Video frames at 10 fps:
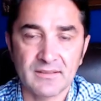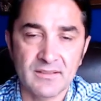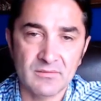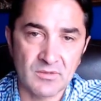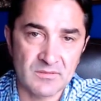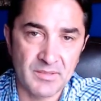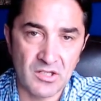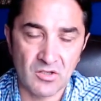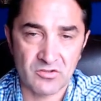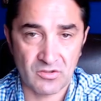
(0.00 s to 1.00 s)
It was
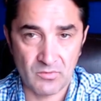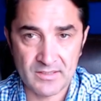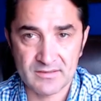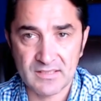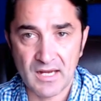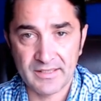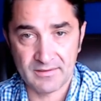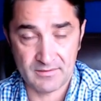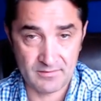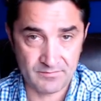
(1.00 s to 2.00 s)
because when
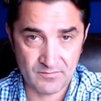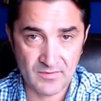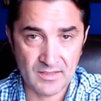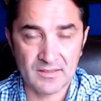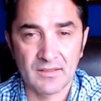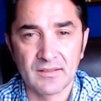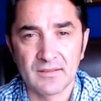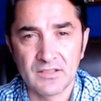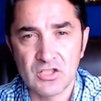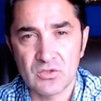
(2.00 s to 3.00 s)
Stalin
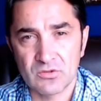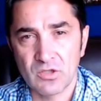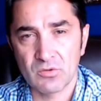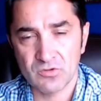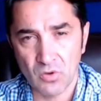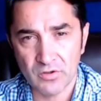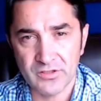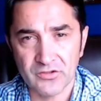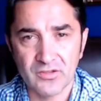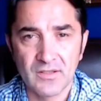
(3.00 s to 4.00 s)
issued those
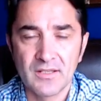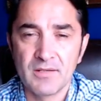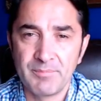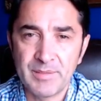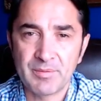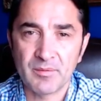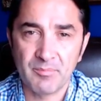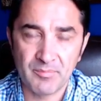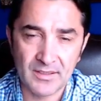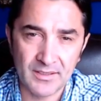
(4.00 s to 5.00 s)
orders, people,
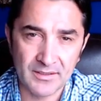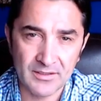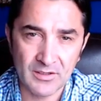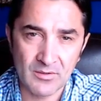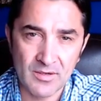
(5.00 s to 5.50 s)
you know,